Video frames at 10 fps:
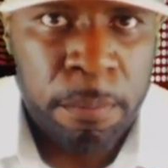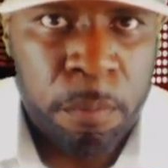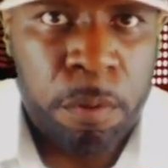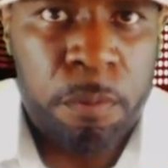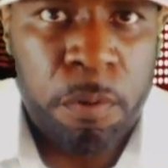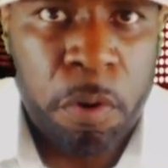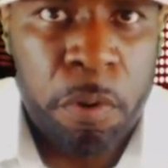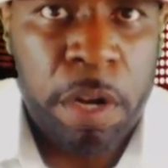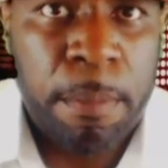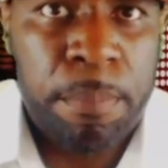would have
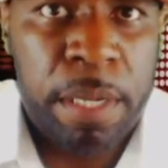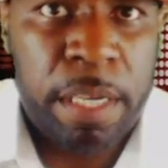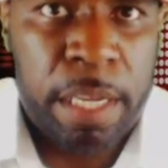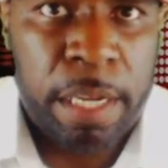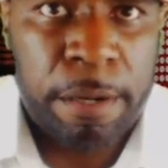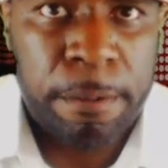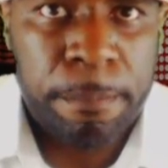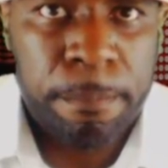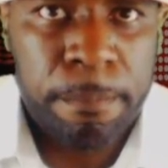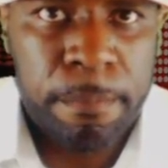rolled up in there
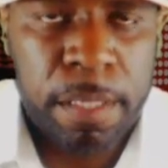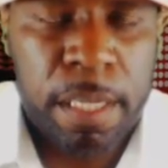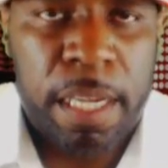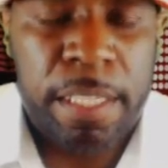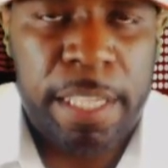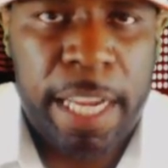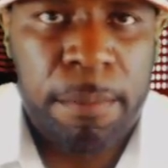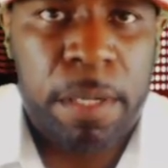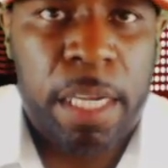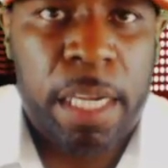and
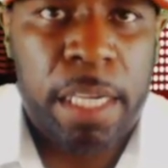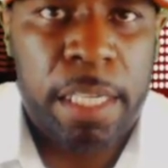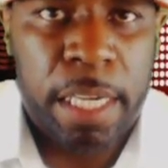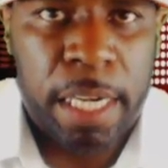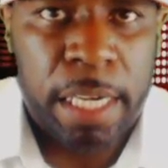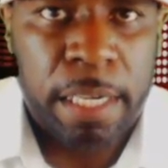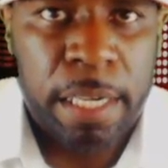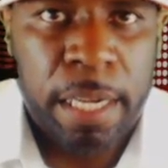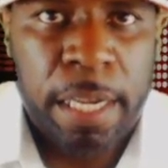did what he did